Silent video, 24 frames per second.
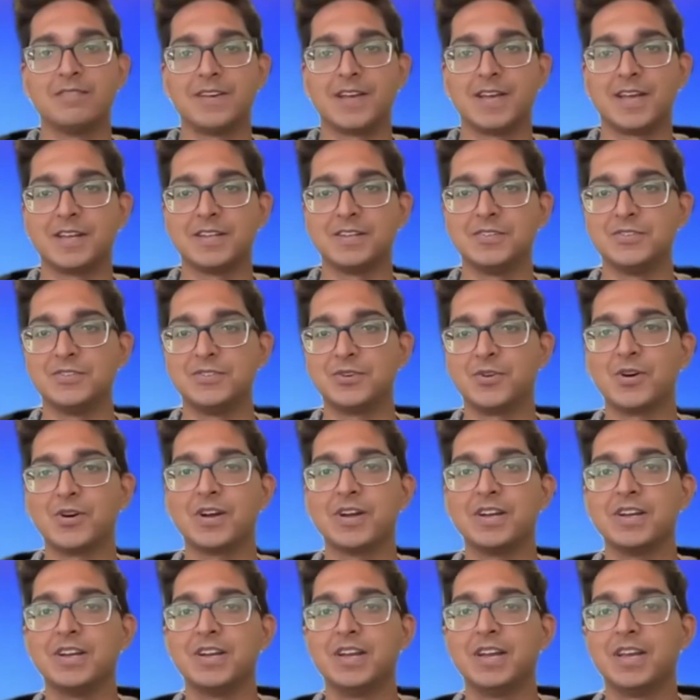and
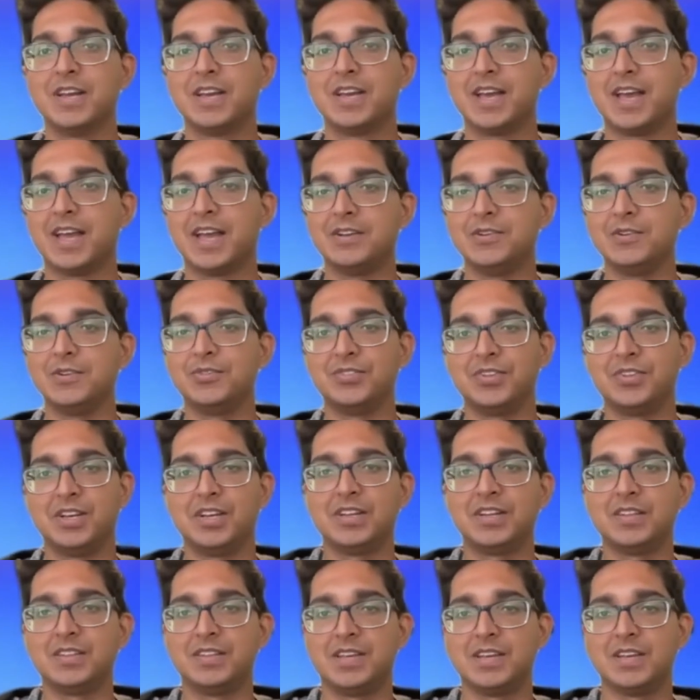enjoy. And you see
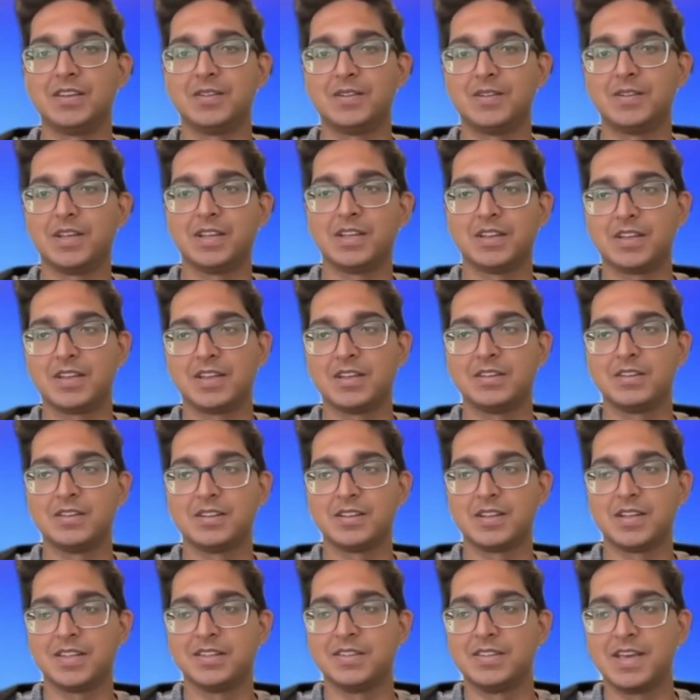it
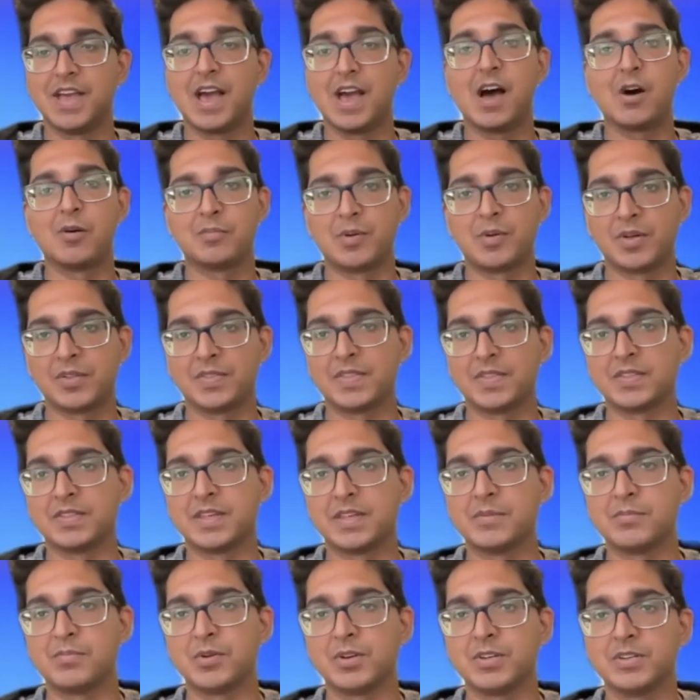in the output that
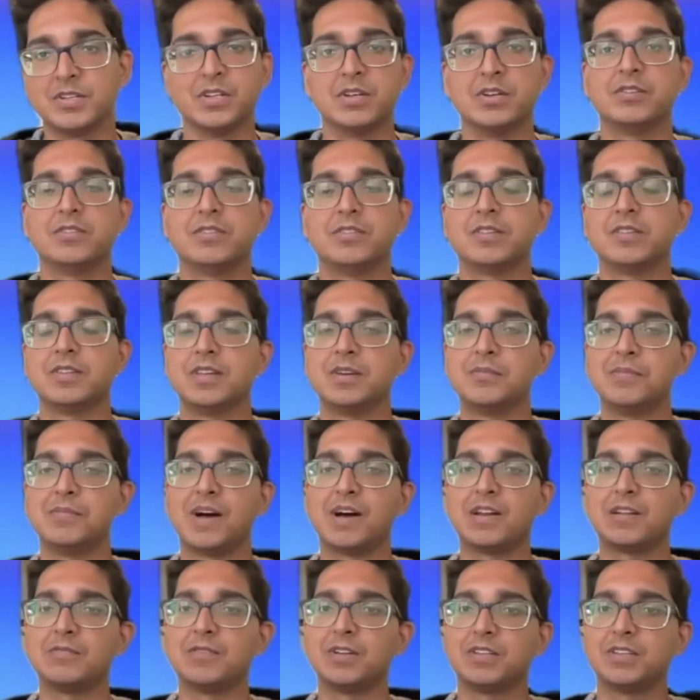they produce, and the
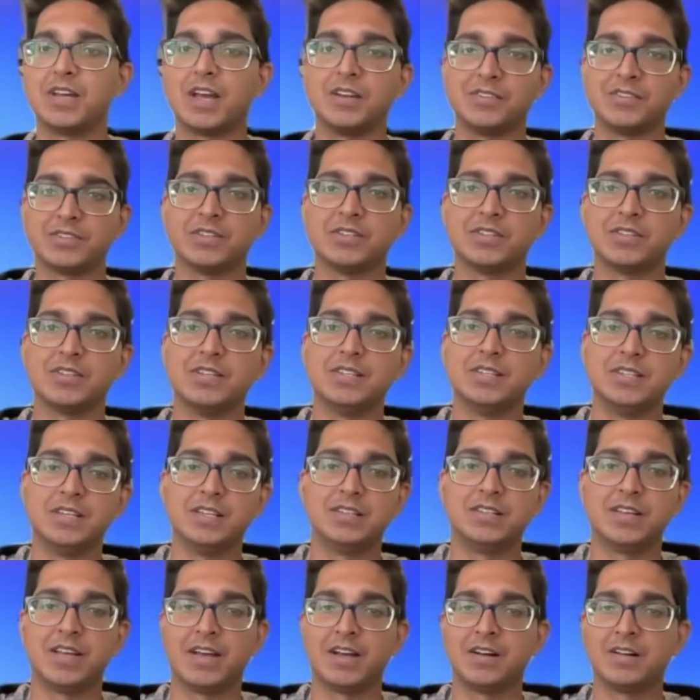amount of attention to
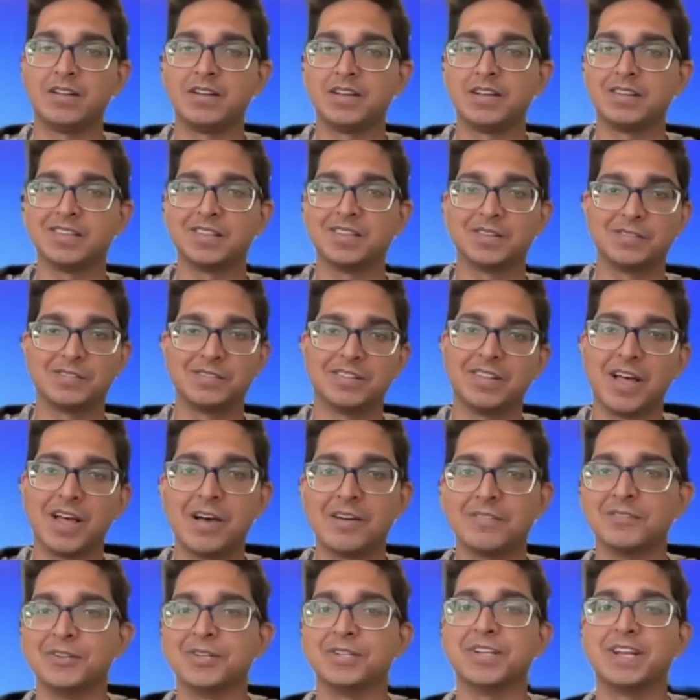detail and
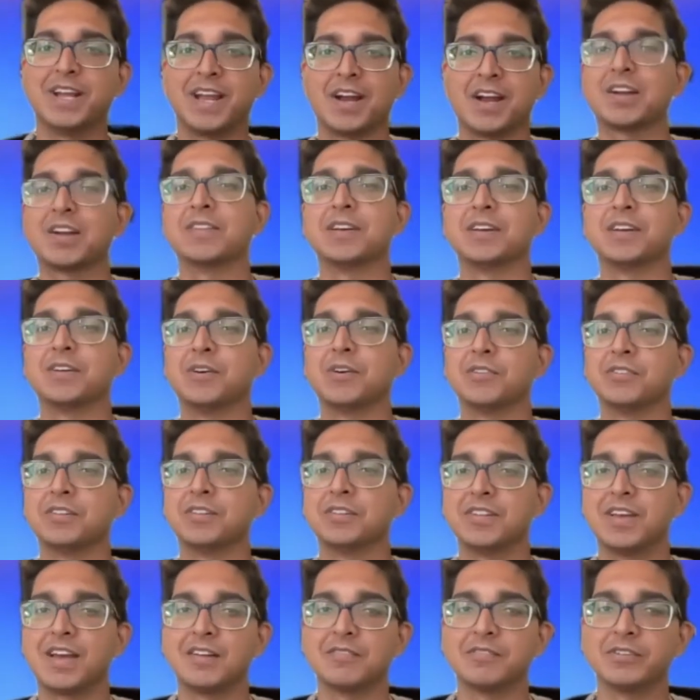love and care that goes
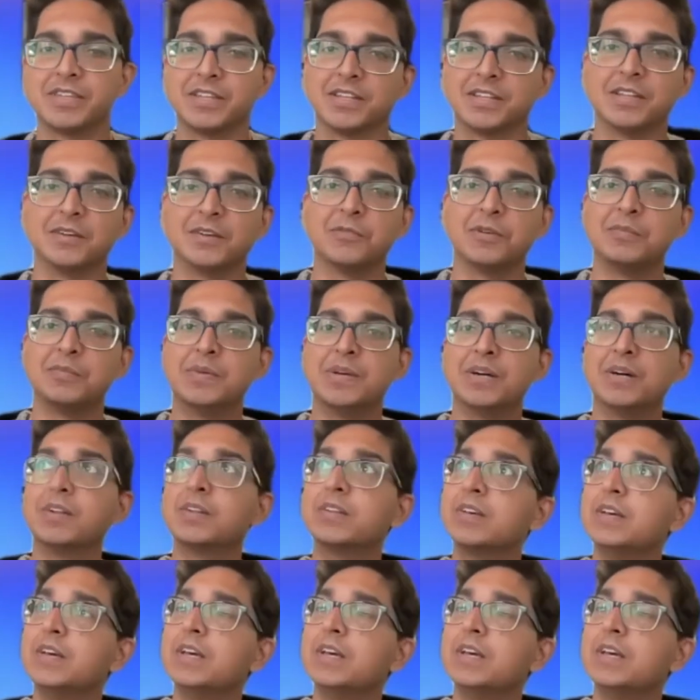into everything that we build.